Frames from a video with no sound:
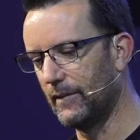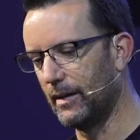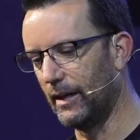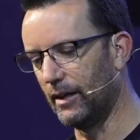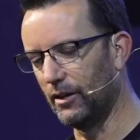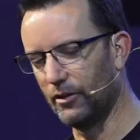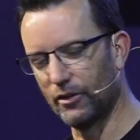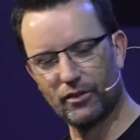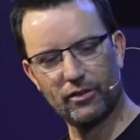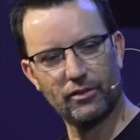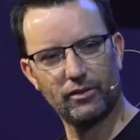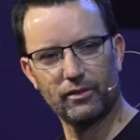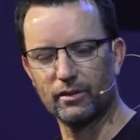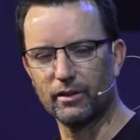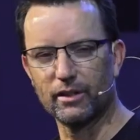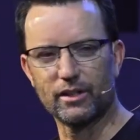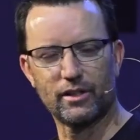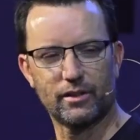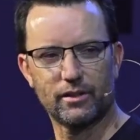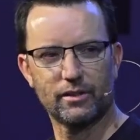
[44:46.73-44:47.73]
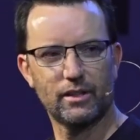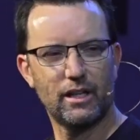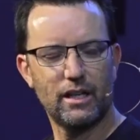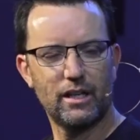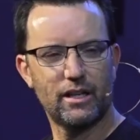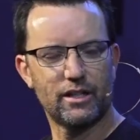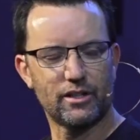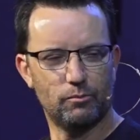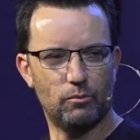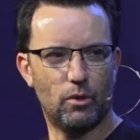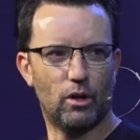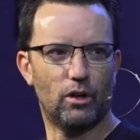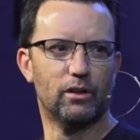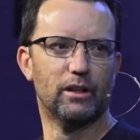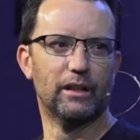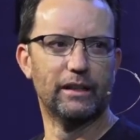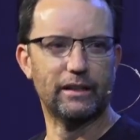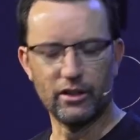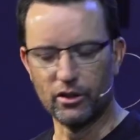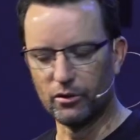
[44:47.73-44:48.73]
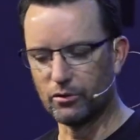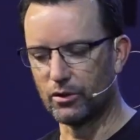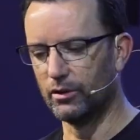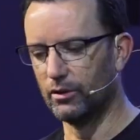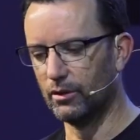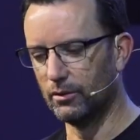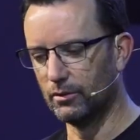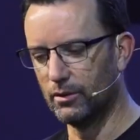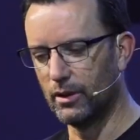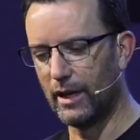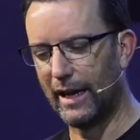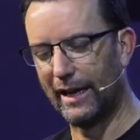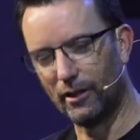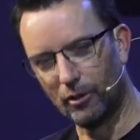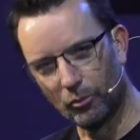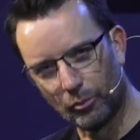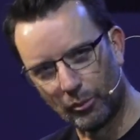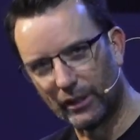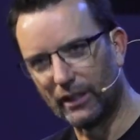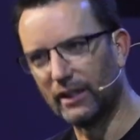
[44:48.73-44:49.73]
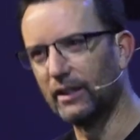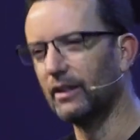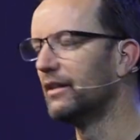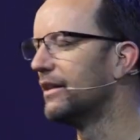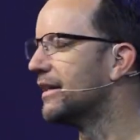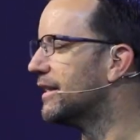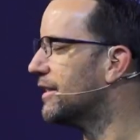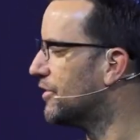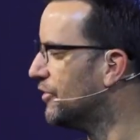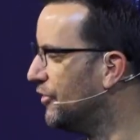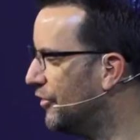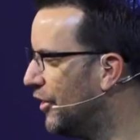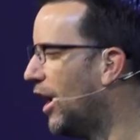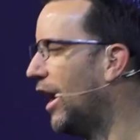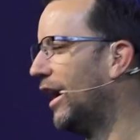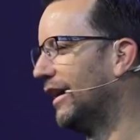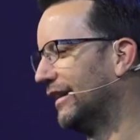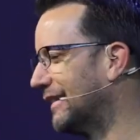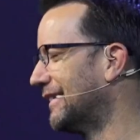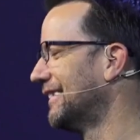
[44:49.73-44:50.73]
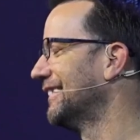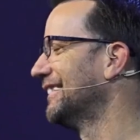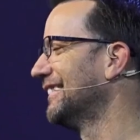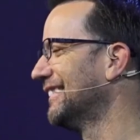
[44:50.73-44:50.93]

health is, is morally neutral. Helping is not.